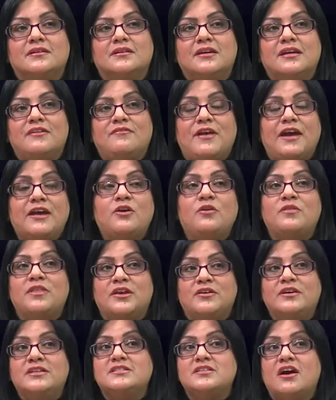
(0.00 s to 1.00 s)
If I go there
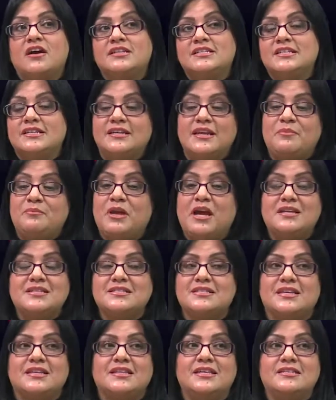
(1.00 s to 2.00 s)
and it's haunted and I'm not
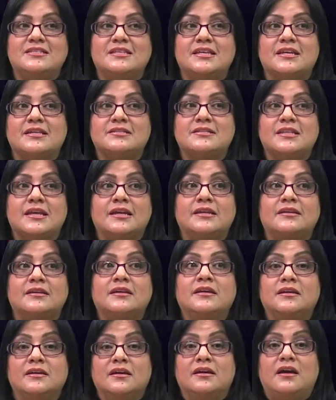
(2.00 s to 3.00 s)
seeing these things, then
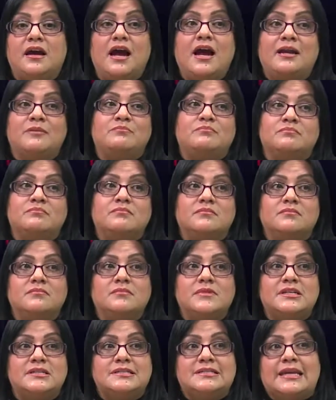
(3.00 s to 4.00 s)
I'm
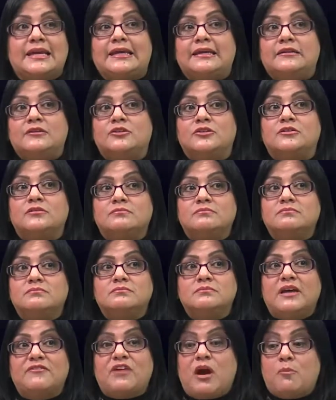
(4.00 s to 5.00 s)
insane or
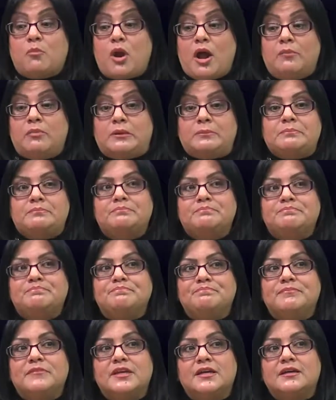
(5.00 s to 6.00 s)
I've got a problem.
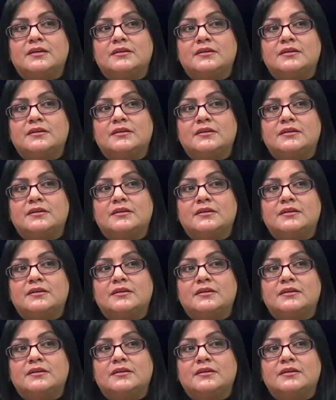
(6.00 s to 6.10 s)
Yeah.